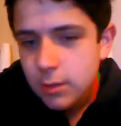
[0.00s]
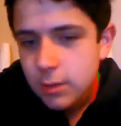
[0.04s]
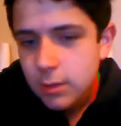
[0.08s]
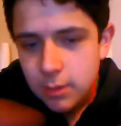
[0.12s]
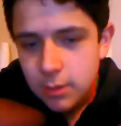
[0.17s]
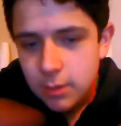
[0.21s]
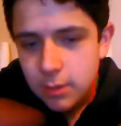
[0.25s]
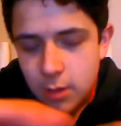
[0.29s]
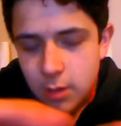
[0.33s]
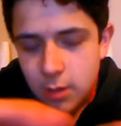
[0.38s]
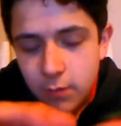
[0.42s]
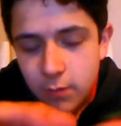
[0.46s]

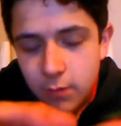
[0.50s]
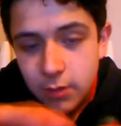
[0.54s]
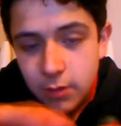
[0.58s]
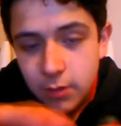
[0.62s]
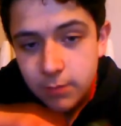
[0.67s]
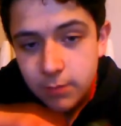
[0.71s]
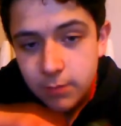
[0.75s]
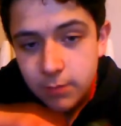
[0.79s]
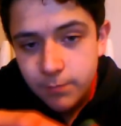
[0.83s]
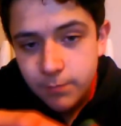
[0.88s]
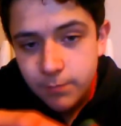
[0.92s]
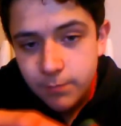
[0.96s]
Hopefully,
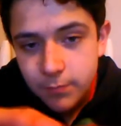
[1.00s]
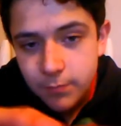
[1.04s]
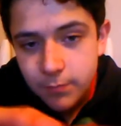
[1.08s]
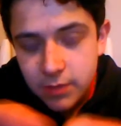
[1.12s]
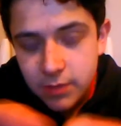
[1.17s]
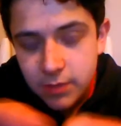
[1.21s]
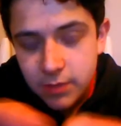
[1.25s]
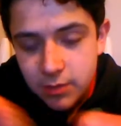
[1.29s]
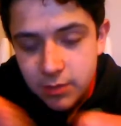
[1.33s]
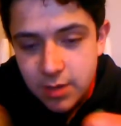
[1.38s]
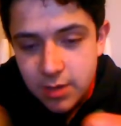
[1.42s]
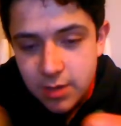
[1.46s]

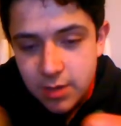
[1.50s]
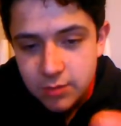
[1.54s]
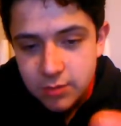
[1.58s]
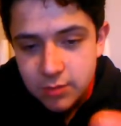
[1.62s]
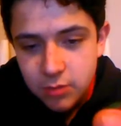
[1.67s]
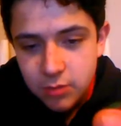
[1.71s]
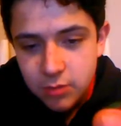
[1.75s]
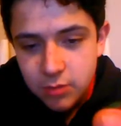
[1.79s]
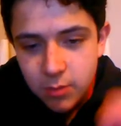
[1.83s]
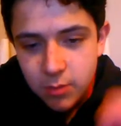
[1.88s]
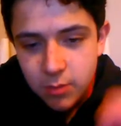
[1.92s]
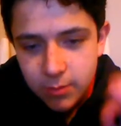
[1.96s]
you guys will know
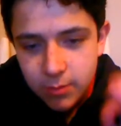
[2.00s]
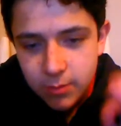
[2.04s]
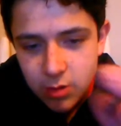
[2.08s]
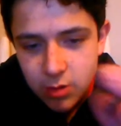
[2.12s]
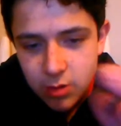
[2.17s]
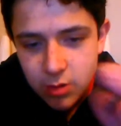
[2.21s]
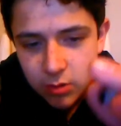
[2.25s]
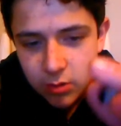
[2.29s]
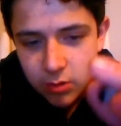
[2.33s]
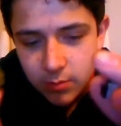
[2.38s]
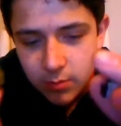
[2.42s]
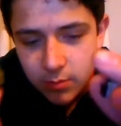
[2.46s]
what I'm
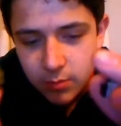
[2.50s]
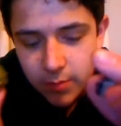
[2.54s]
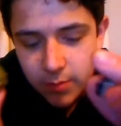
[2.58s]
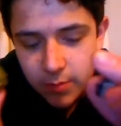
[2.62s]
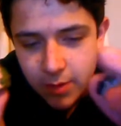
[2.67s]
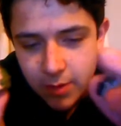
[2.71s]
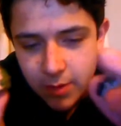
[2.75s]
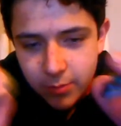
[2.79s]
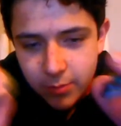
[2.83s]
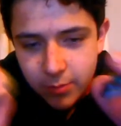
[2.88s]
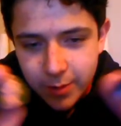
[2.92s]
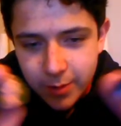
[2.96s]
talking about
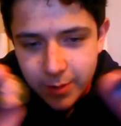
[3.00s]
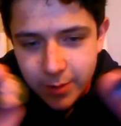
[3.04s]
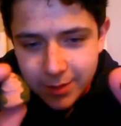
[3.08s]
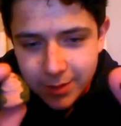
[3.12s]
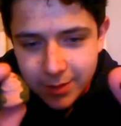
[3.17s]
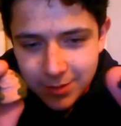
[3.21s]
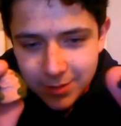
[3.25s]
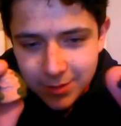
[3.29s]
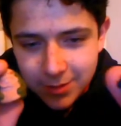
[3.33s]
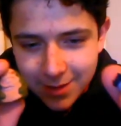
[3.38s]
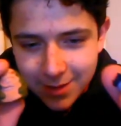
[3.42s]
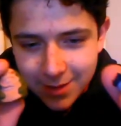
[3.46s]
when I show
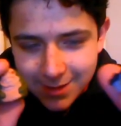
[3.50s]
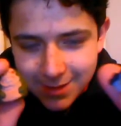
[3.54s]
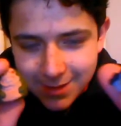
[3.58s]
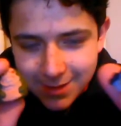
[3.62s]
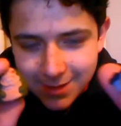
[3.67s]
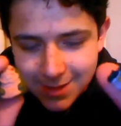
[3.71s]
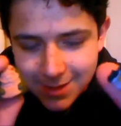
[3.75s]
you guys these.